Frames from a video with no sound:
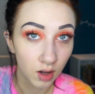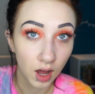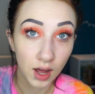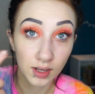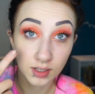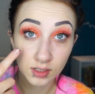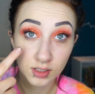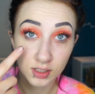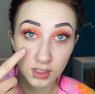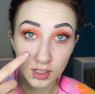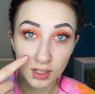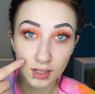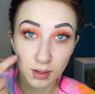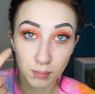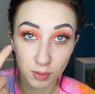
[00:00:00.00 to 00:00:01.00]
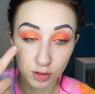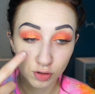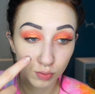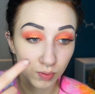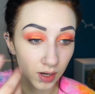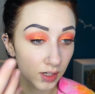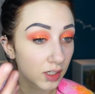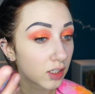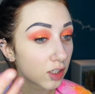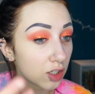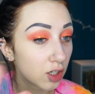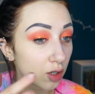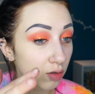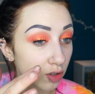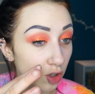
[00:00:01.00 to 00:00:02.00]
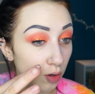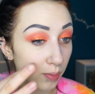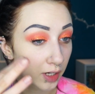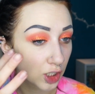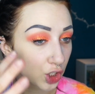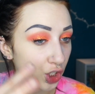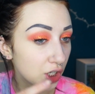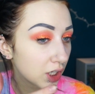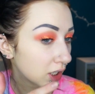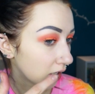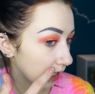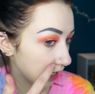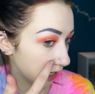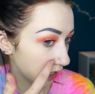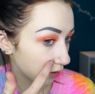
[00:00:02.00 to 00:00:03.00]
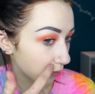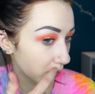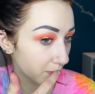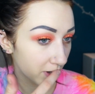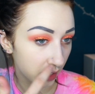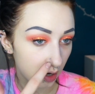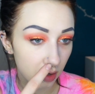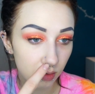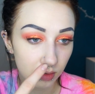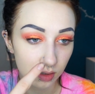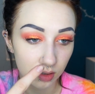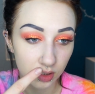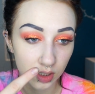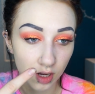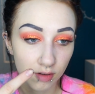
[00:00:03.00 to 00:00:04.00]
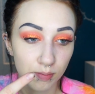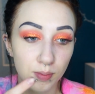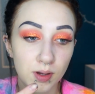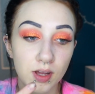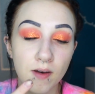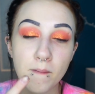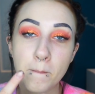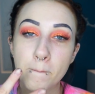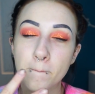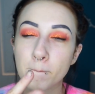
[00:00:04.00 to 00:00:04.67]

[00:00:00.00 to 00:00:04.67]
I can see like a bunch of redness, you know, still on my cheek and around my nose and stuff, but